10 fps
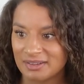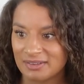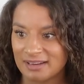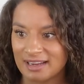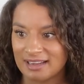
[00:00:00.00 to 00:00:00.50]

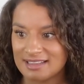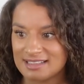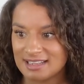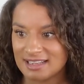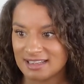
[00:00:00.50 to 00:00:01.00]
Create
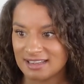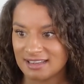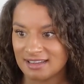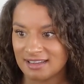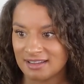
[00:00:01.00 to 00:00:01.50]
listing,
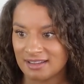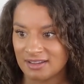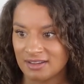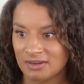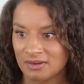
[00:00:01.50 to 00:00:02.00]

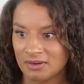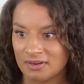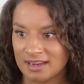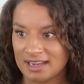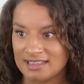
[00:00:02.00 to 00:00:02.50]

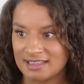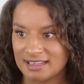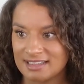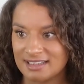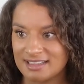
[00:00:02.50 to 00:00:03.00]
create
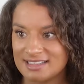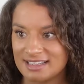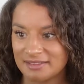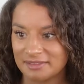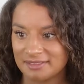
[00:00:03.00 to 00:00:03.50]
lending
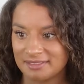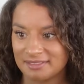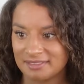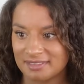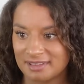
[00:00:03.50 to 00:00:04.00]
listing.
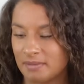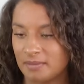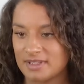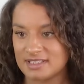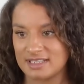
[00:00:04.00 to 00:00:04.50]

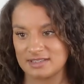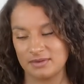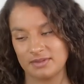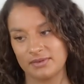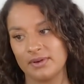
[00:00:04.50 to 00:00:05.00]
Once that's
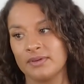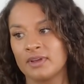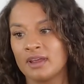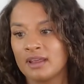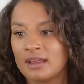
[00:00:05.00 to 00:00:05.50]
gone through,
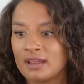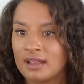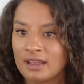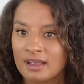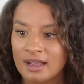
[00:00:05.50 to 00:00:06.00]

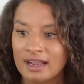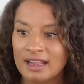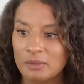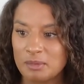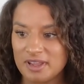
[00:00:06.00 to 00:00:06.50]

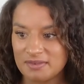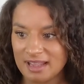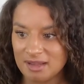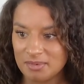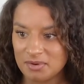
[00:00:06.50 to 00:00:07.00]
it will be
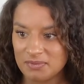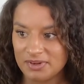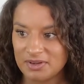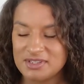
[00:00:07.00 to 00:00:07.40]
available for your